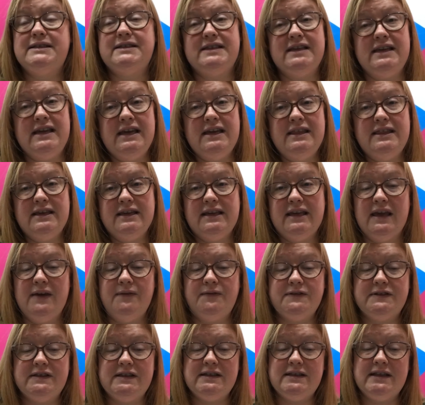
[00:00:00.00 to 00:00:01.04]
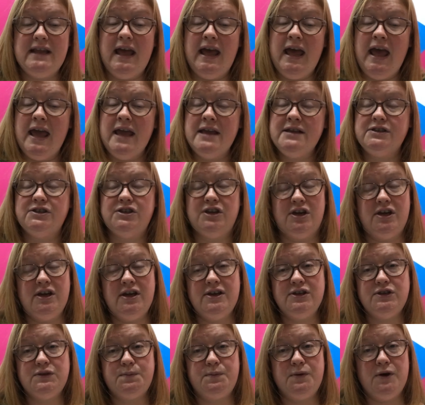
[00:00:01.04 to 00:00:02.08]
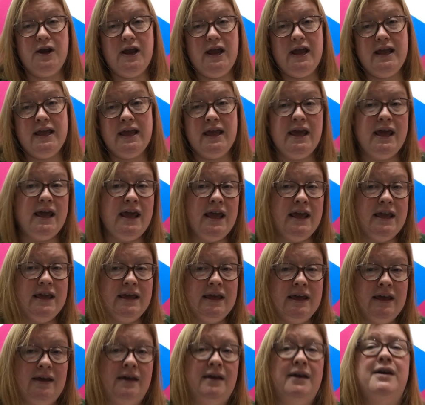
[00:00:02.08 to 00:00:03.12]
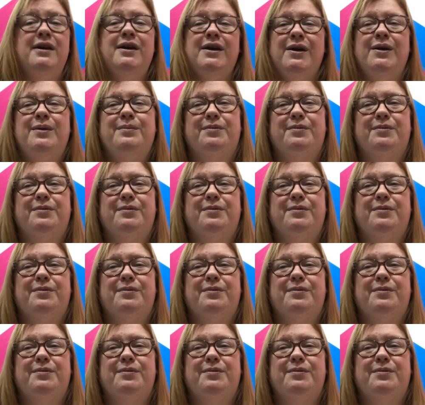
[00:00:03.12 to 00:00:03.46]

see the gifts that nature's bringing.